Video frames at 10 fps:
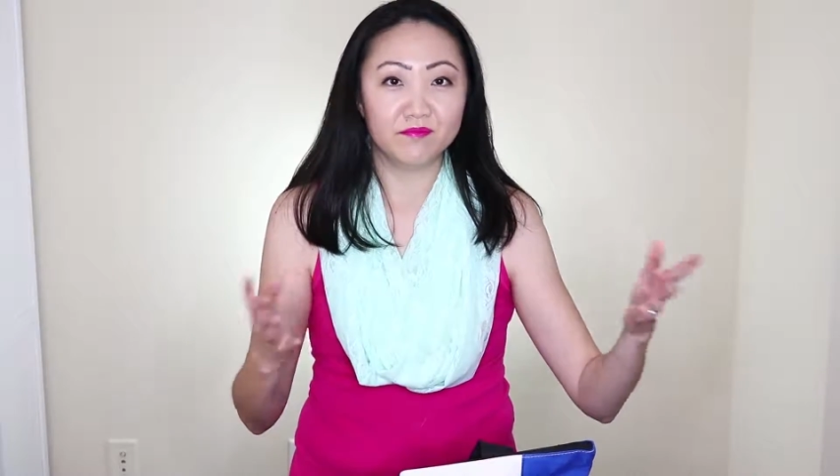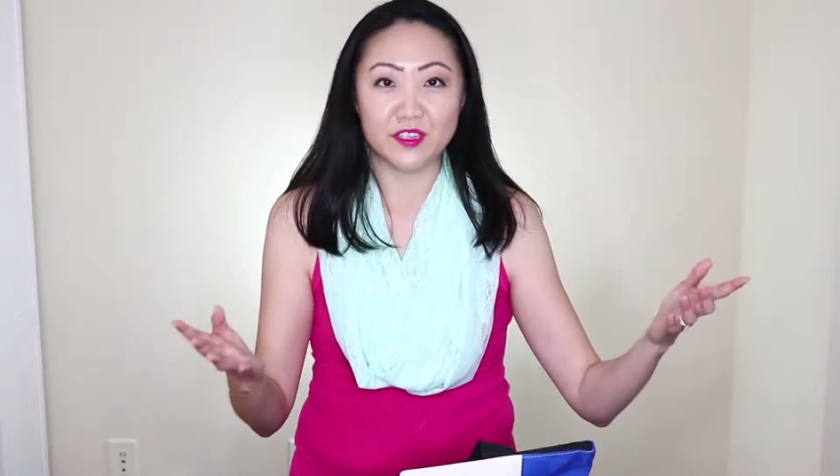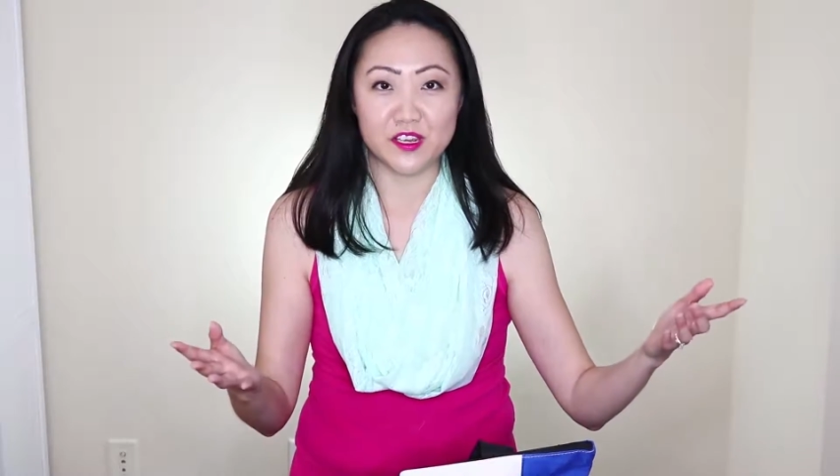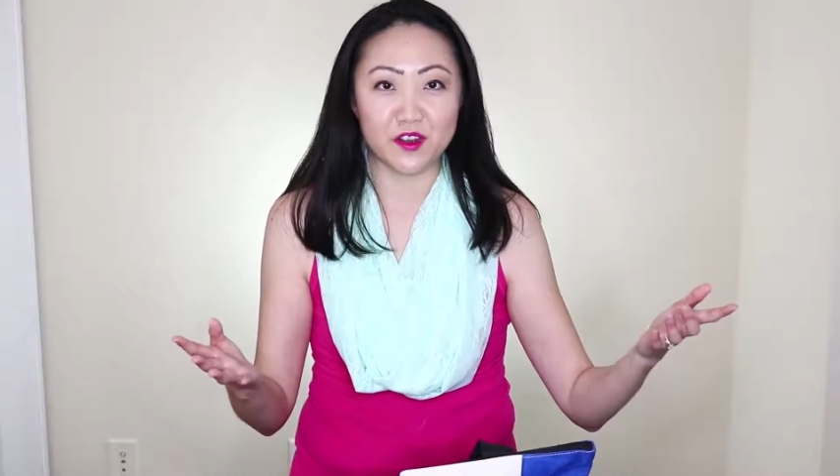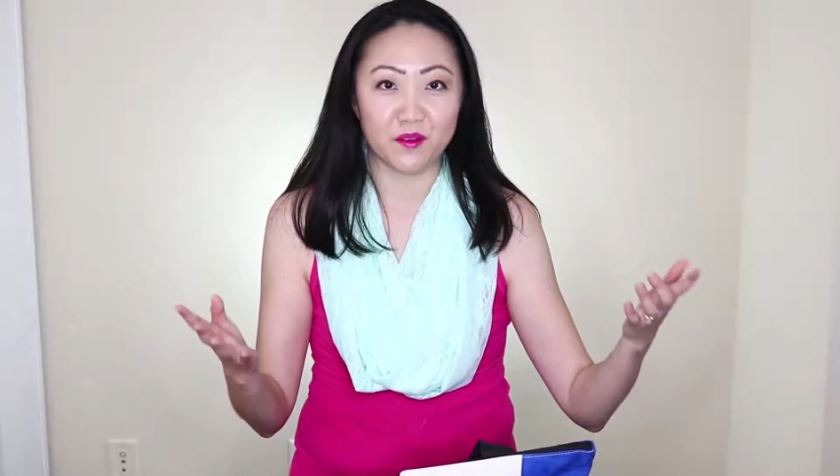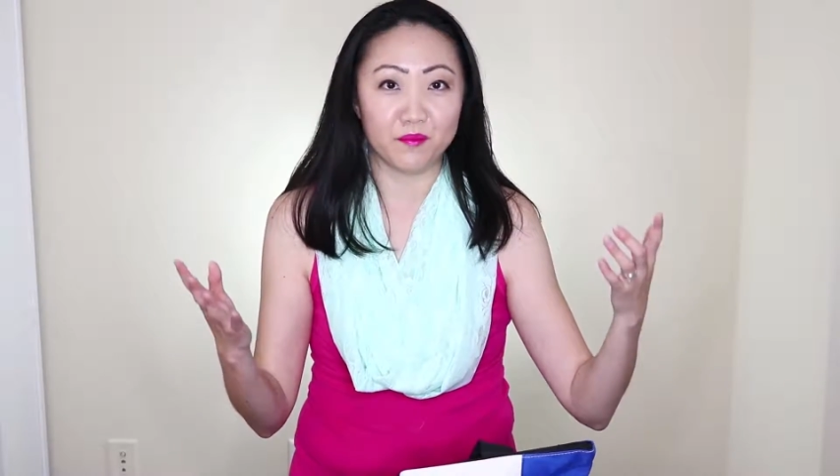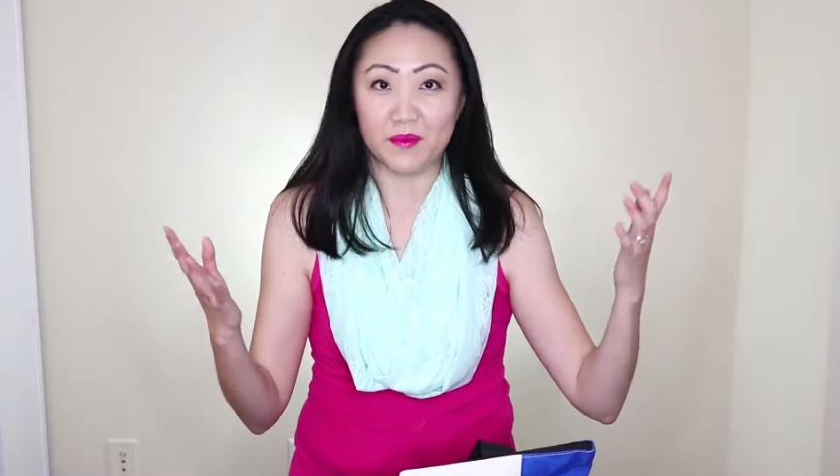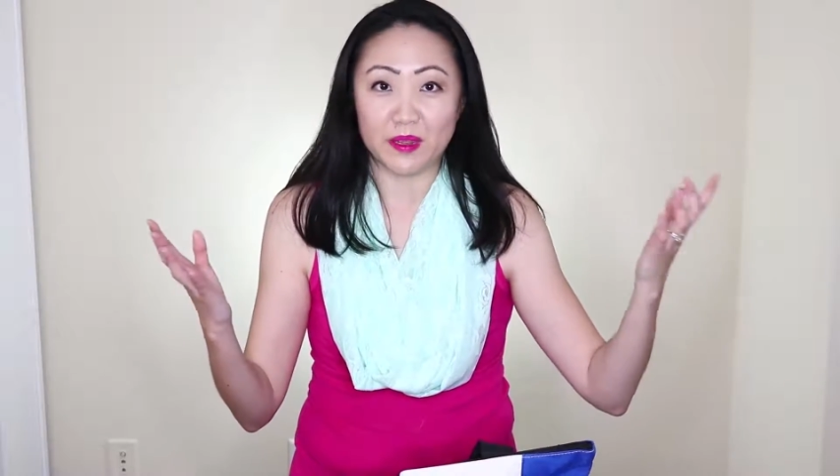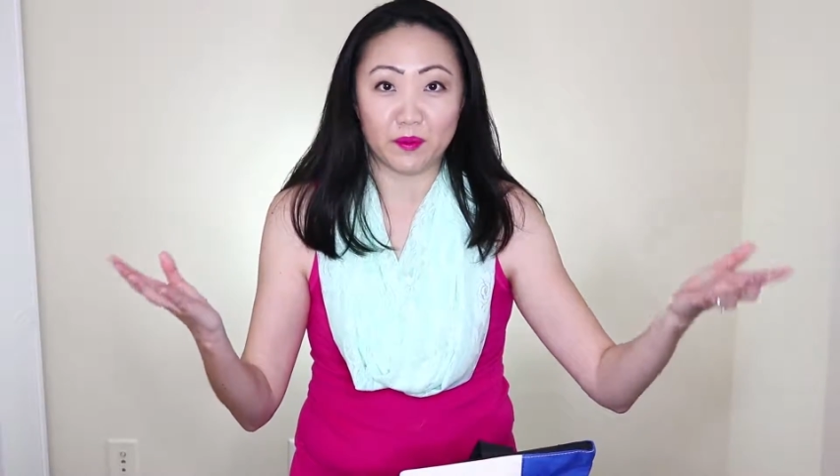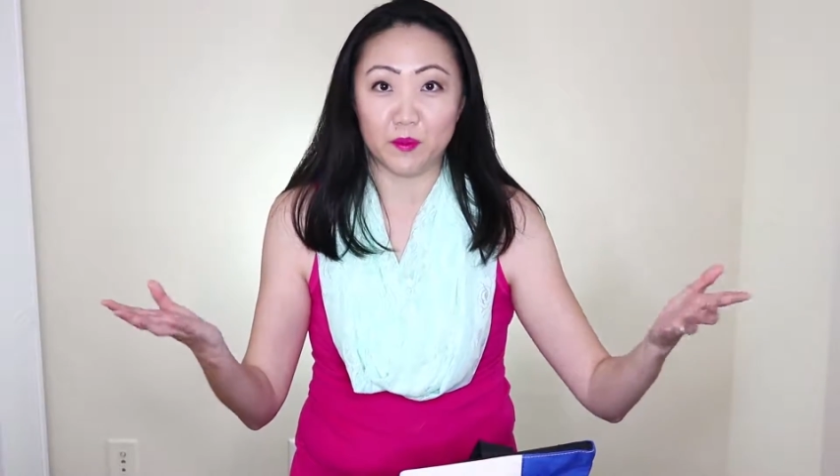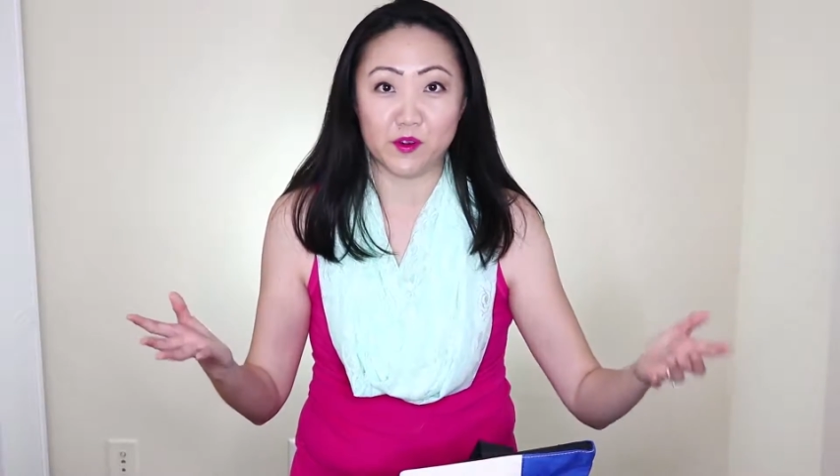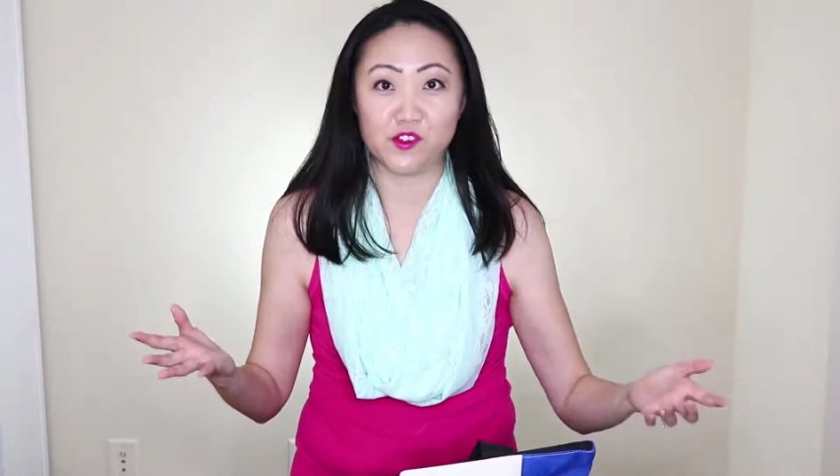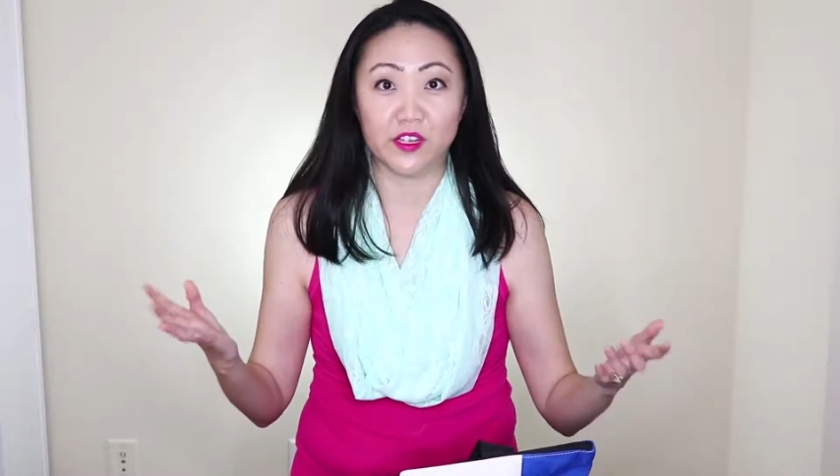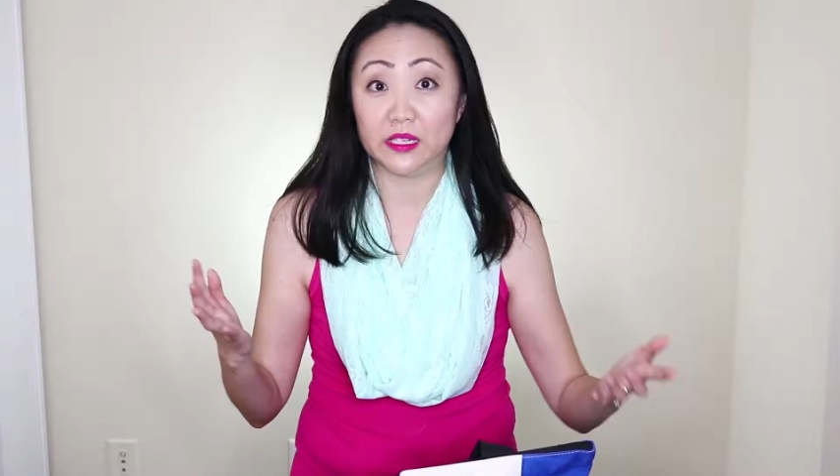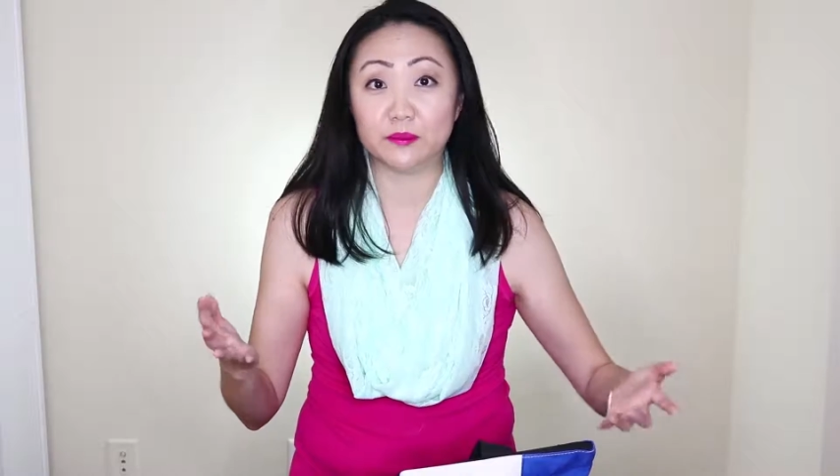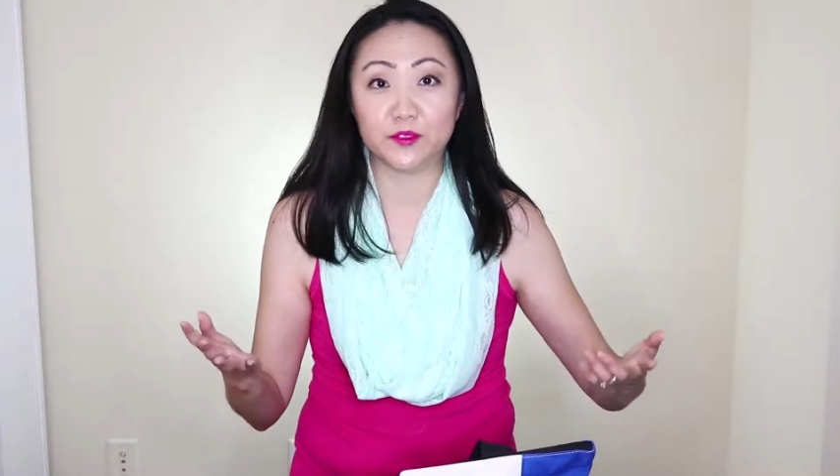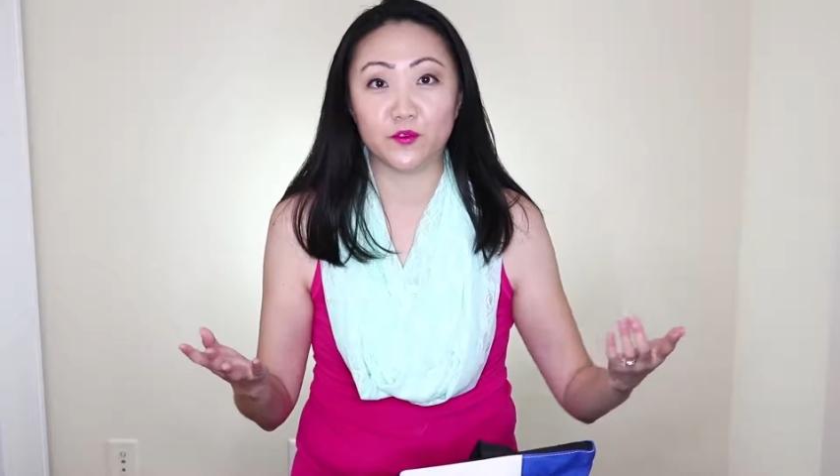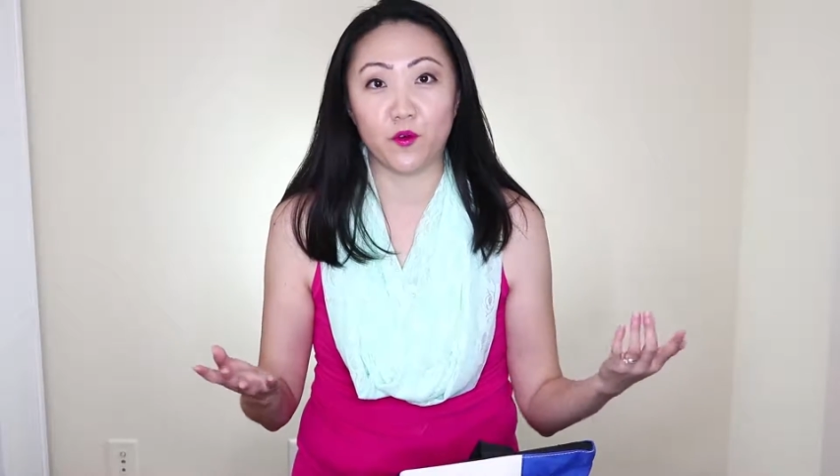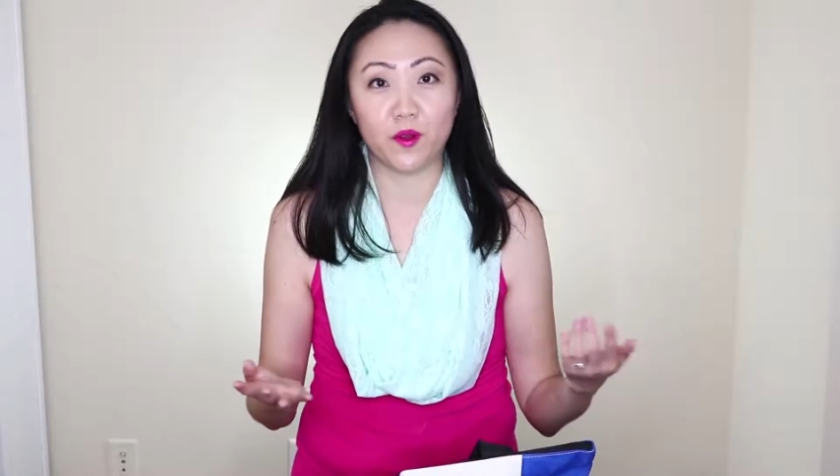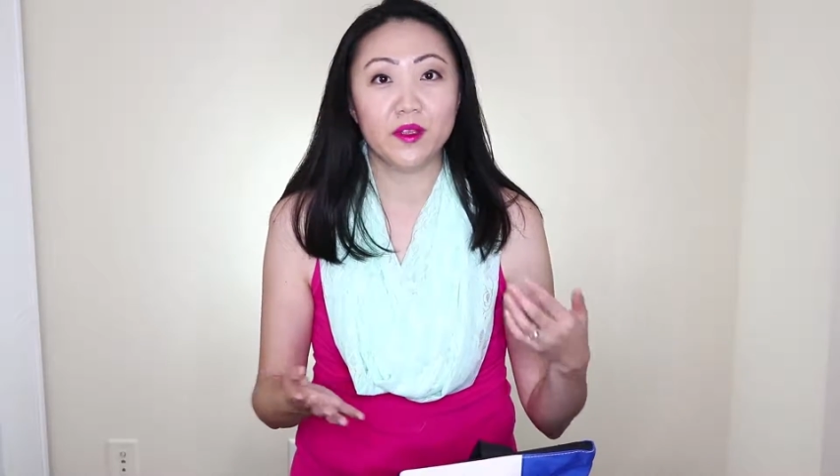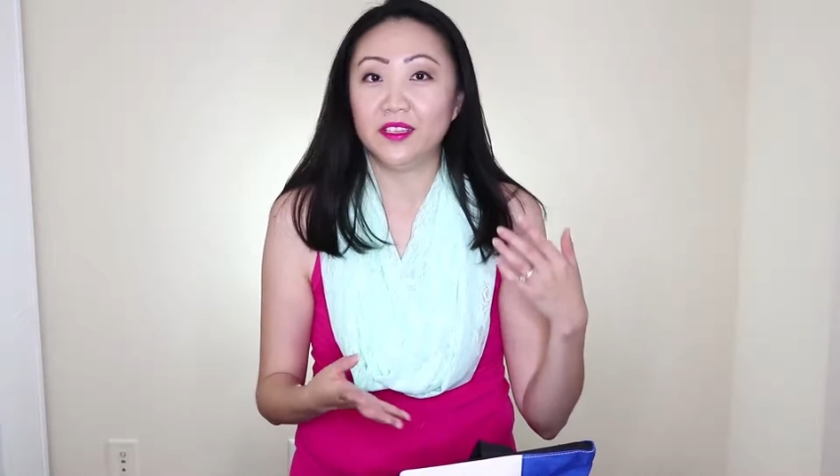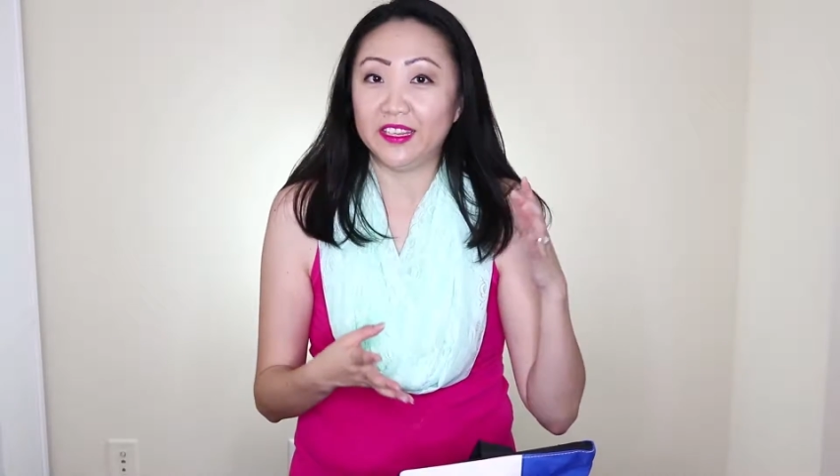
you know, make promotional items for.